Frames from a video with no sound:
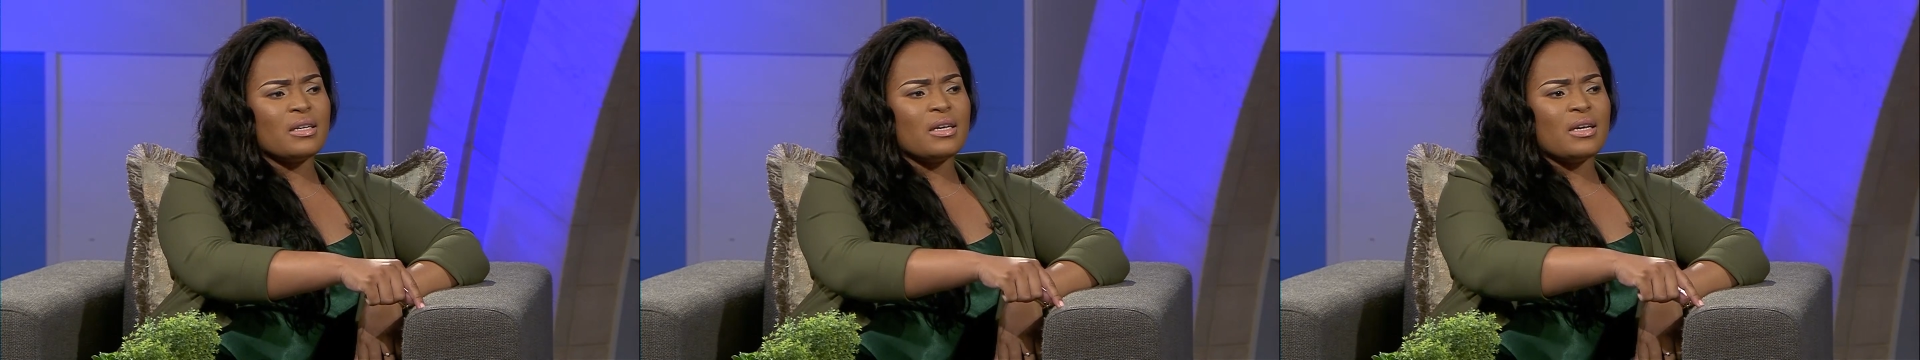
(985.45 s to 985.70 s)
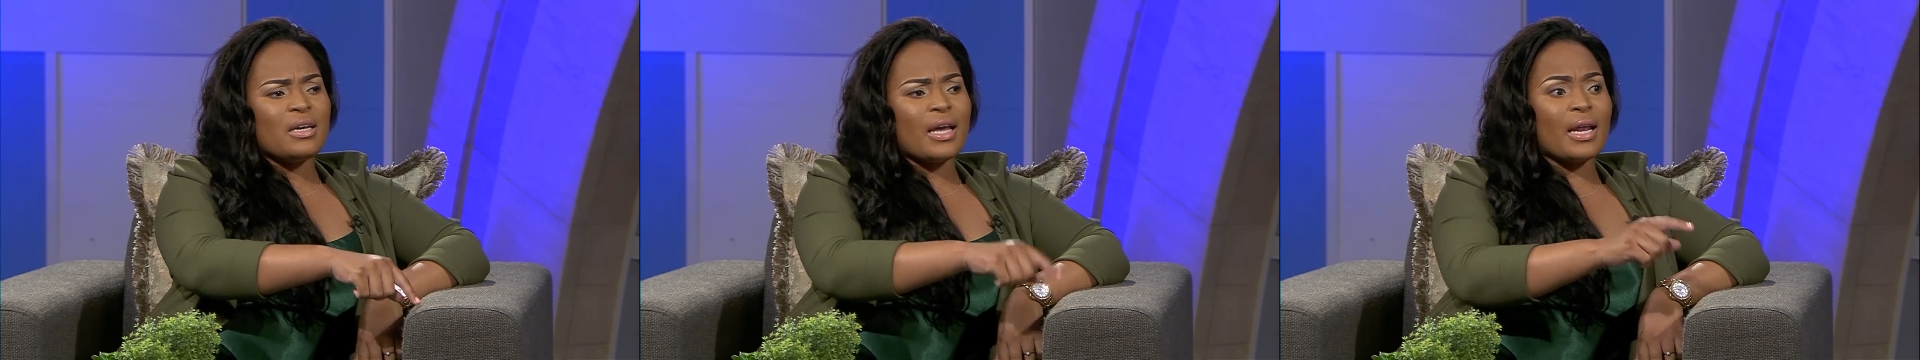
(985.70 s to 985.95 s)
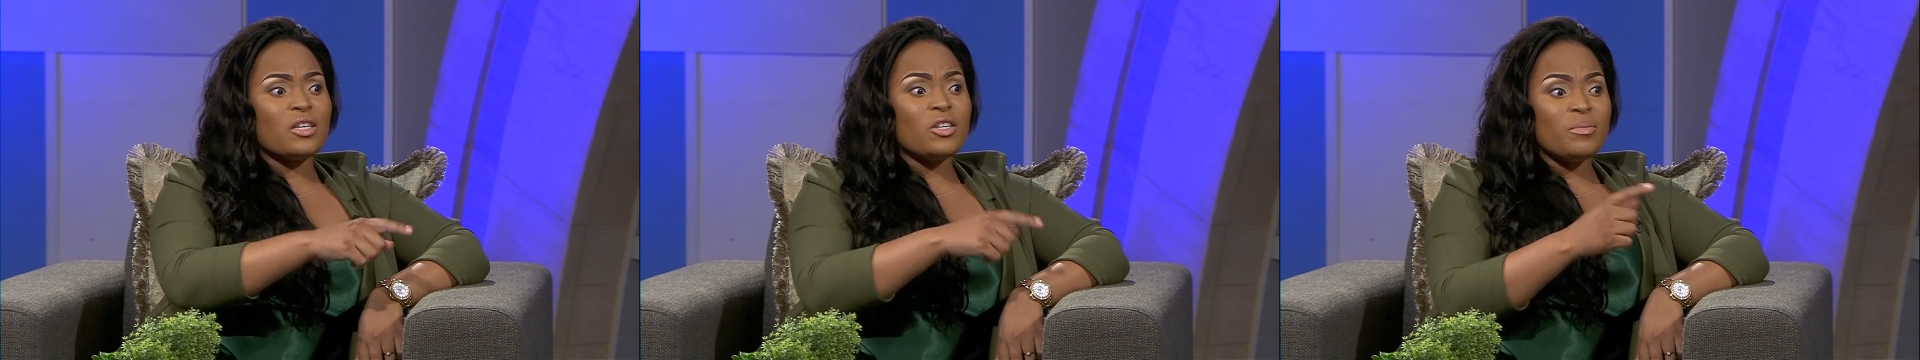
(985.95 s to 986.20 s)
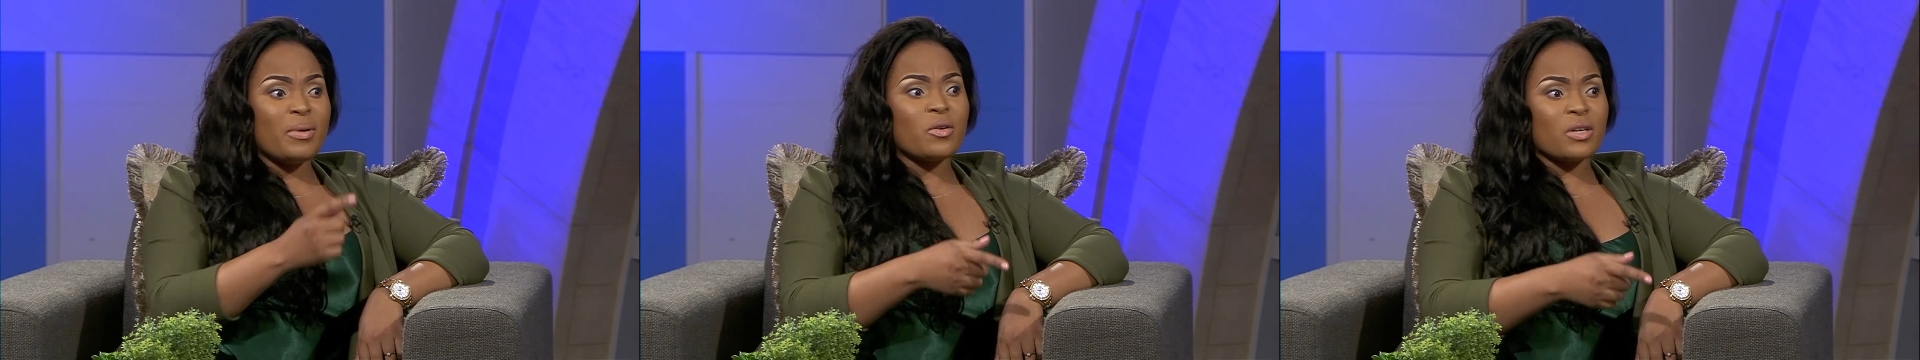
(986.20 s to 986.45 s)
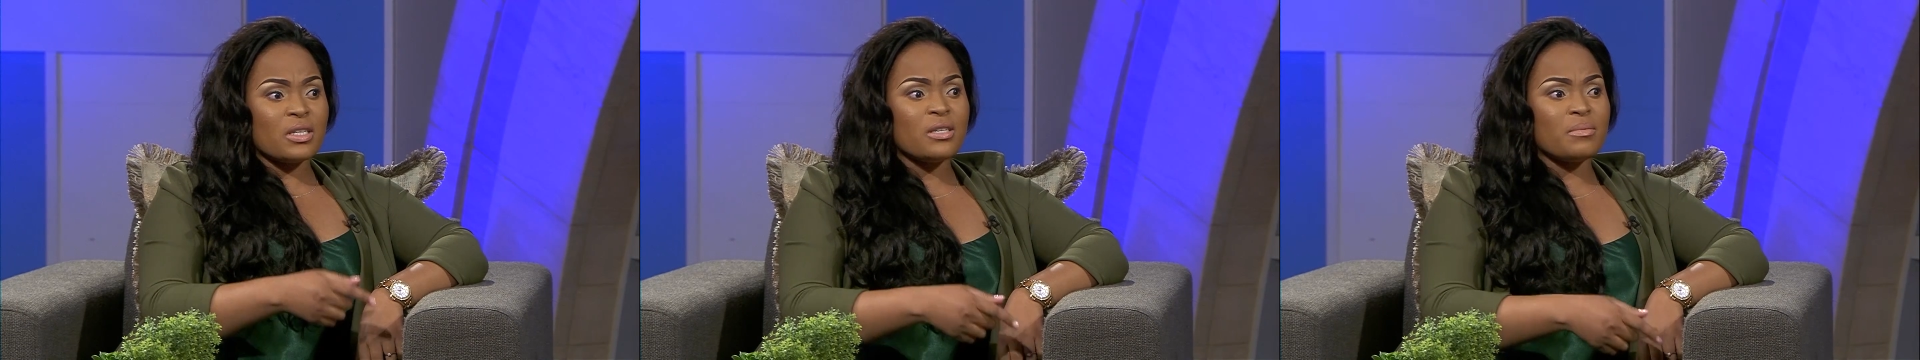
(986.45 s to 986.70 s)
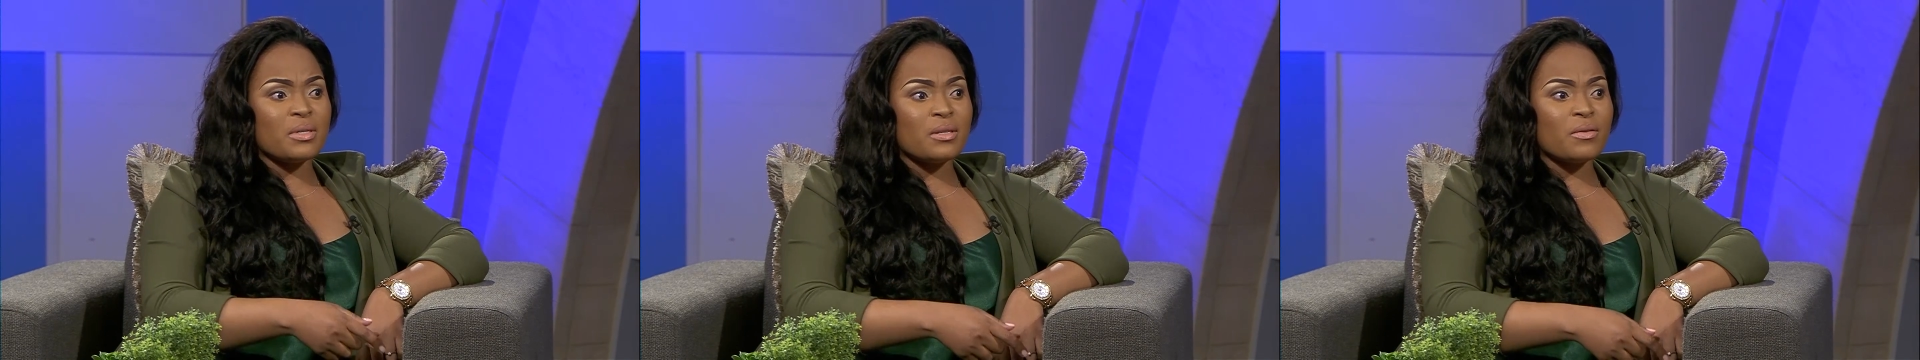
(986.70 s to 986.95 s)
It actually played on
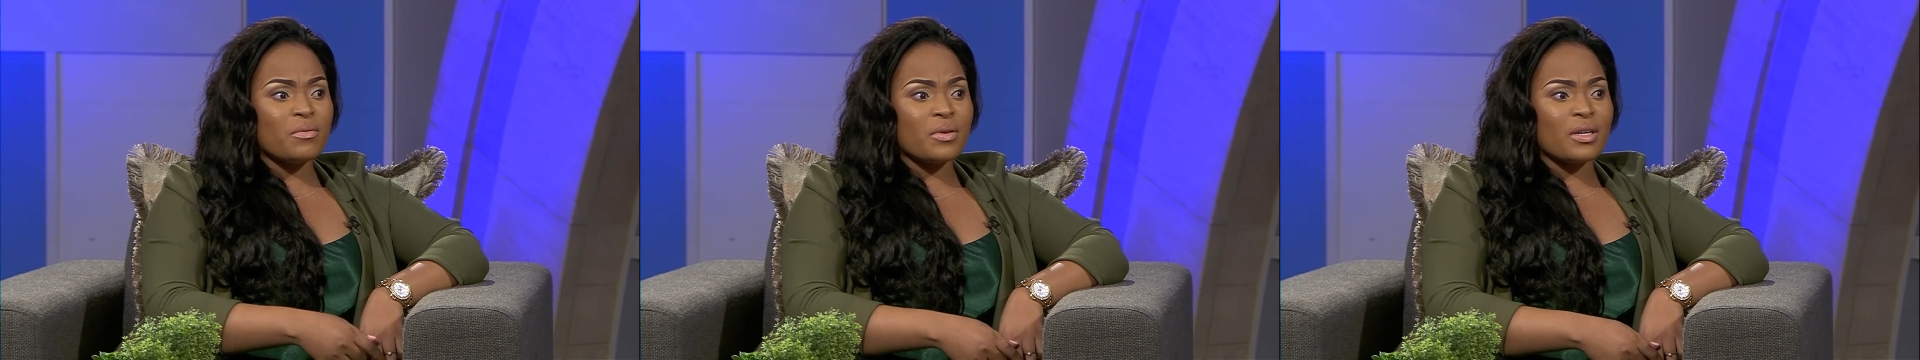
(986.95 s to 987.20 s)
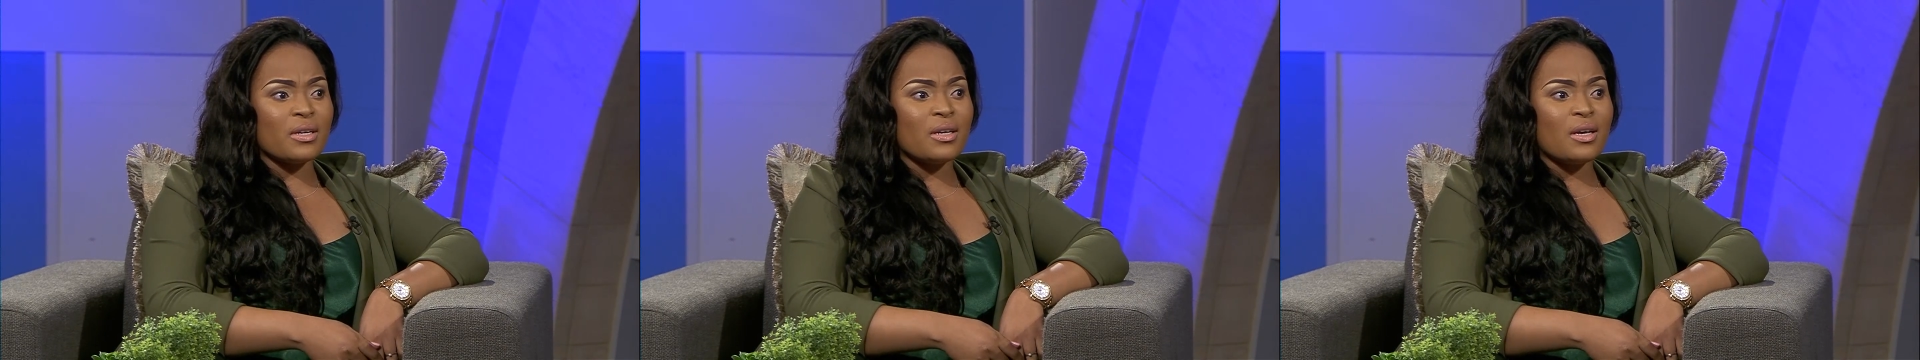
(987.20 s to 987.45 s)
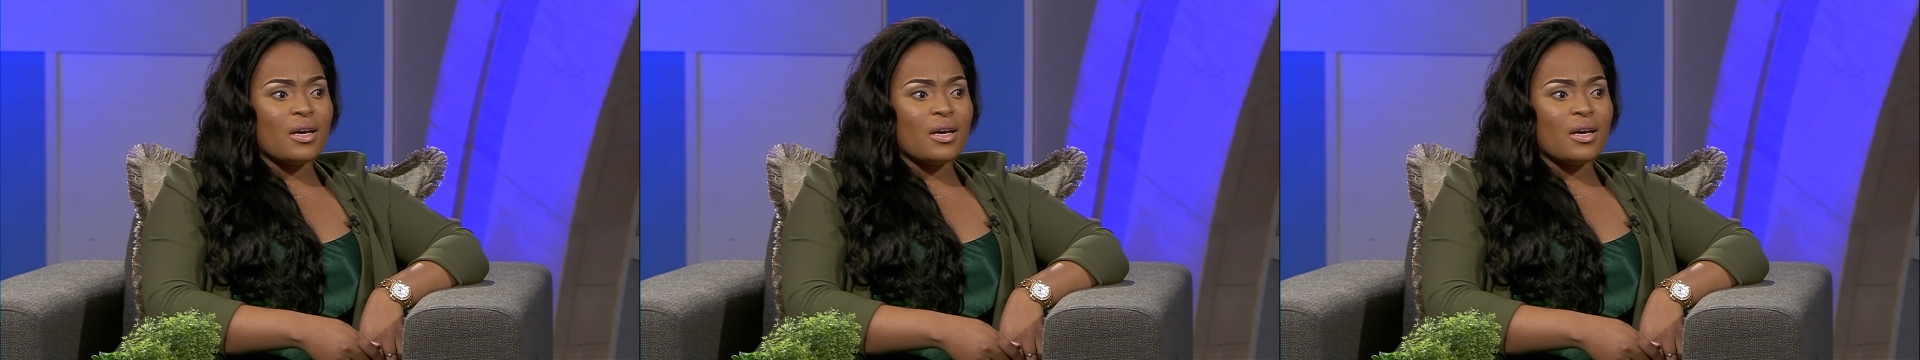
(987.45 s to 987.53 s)
SABC 3.